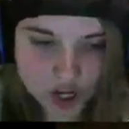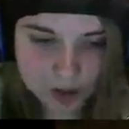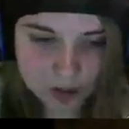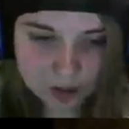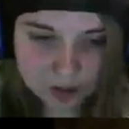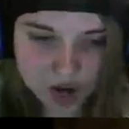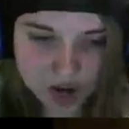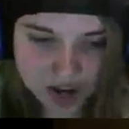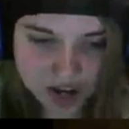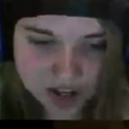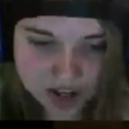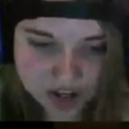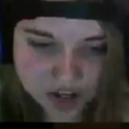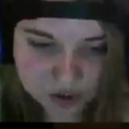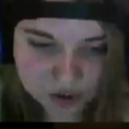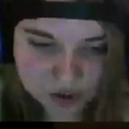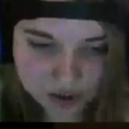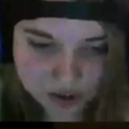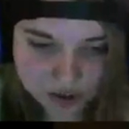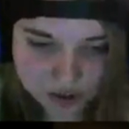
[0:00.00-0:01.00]
Bracken. I knew
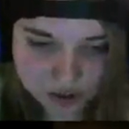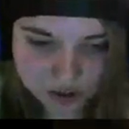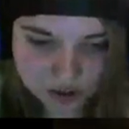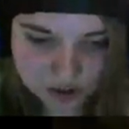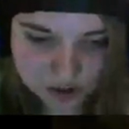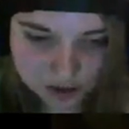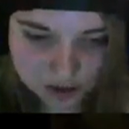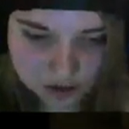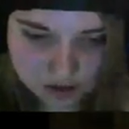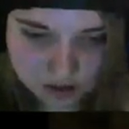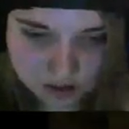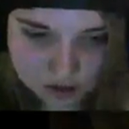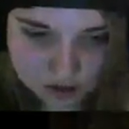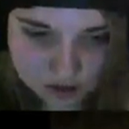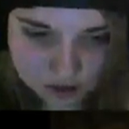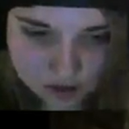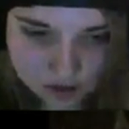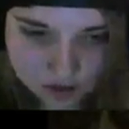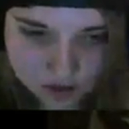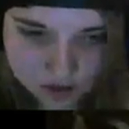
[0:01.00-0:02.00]
that.
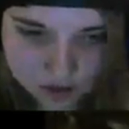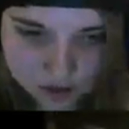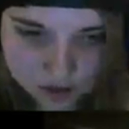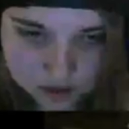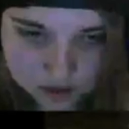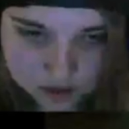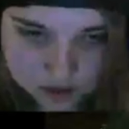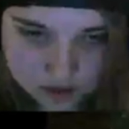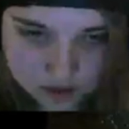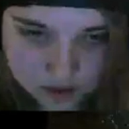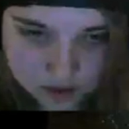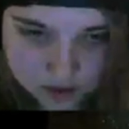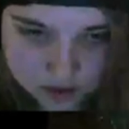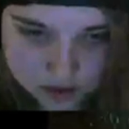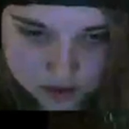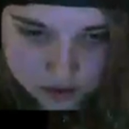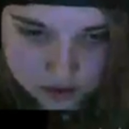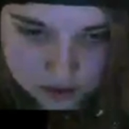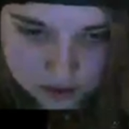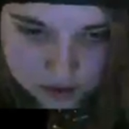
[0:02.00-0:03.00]
Did you,
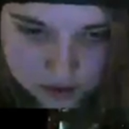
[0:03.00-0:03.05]
Shyla?